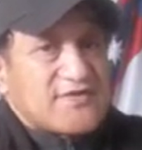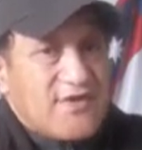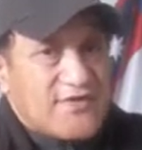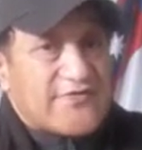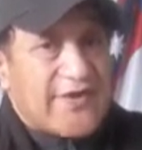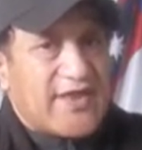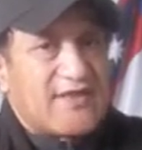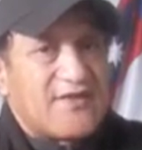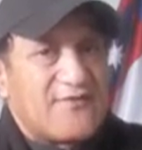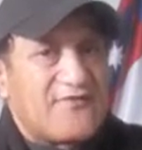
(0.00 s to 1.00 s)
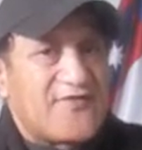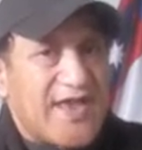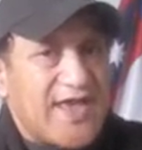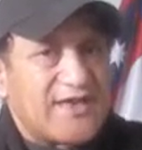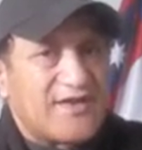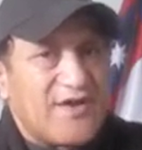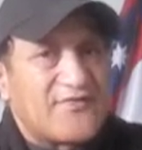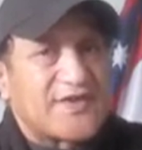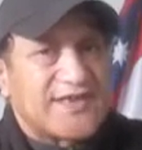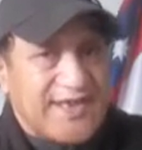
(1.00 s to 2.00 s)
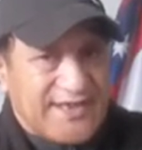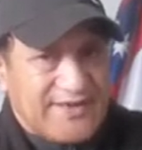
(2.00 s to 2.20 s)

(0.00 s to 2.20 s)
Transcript: contract flag of a king.